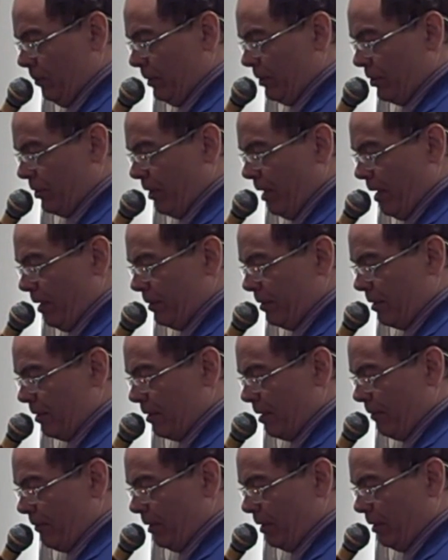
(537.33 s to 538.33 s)
which
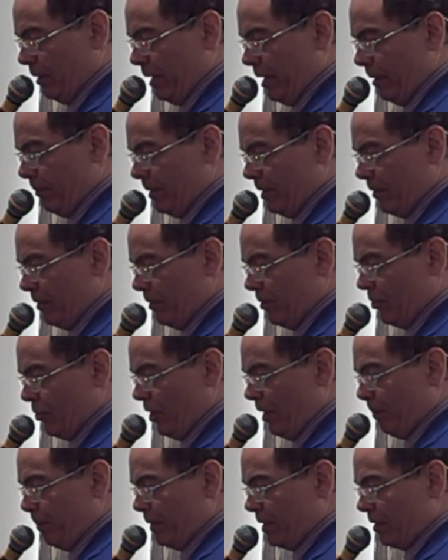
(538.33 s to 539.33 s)
scientists have acclaimed as the
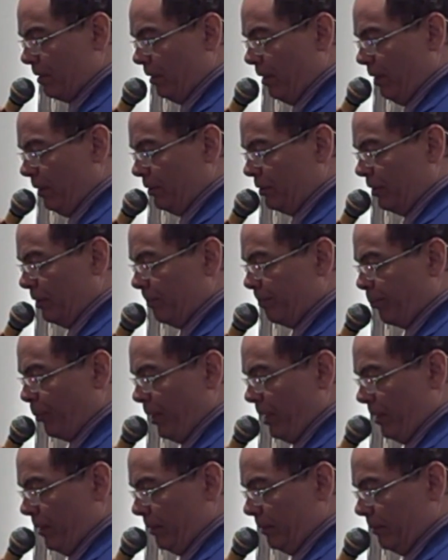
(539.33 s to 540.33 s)
cheapest lunch in
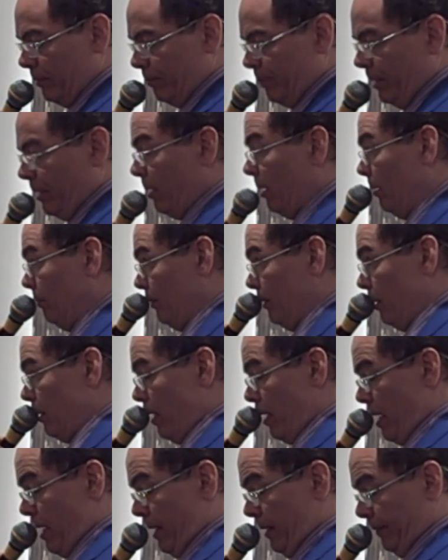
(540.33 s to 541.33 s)
Britain,
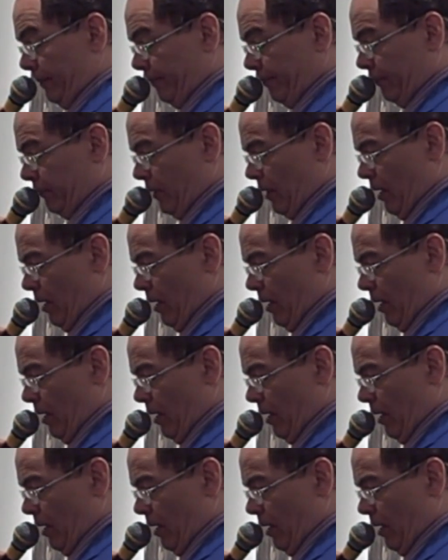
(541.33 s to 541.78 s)
becomes a hit.